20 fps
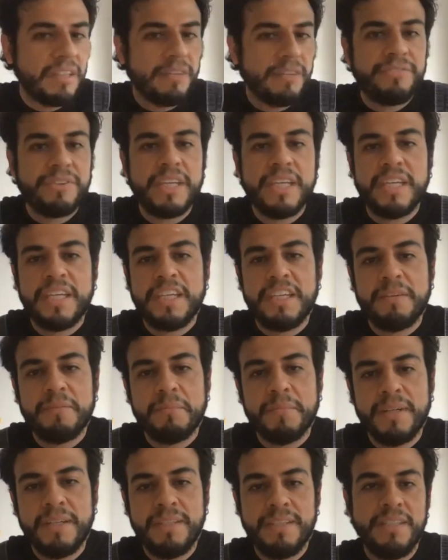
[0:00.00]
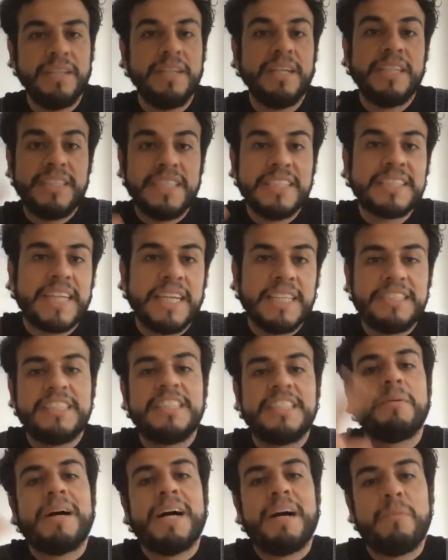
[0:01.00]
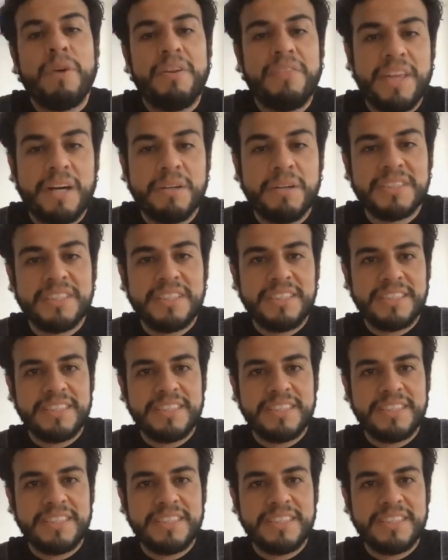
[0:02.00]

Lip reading: of him. In this case, it's the Baja 1000.